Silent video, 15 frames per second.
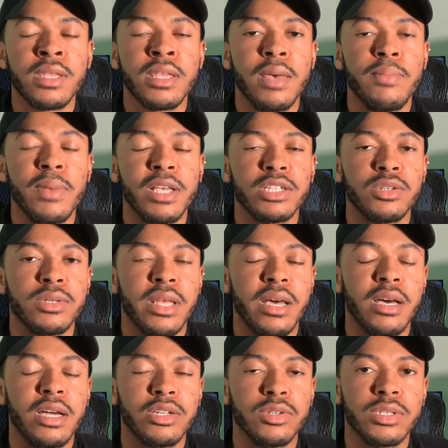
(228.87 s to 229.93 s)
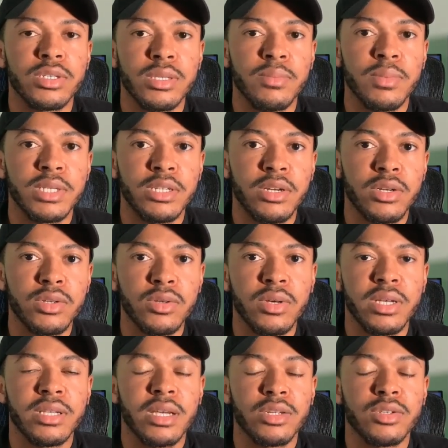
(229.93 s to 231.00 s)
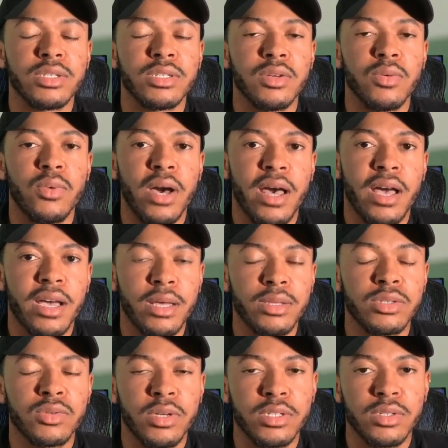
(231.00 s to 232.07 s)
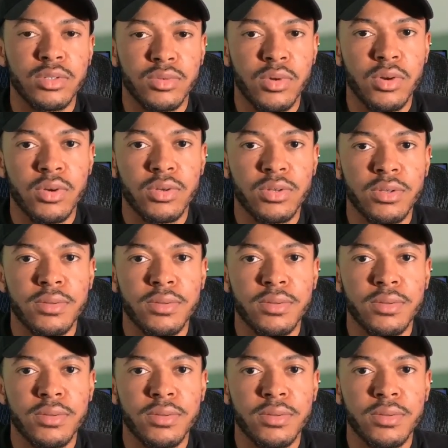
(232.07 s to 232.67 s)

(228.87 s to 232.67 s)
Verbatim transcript: and made sure that I understood the material and understood why I got those questions wrong.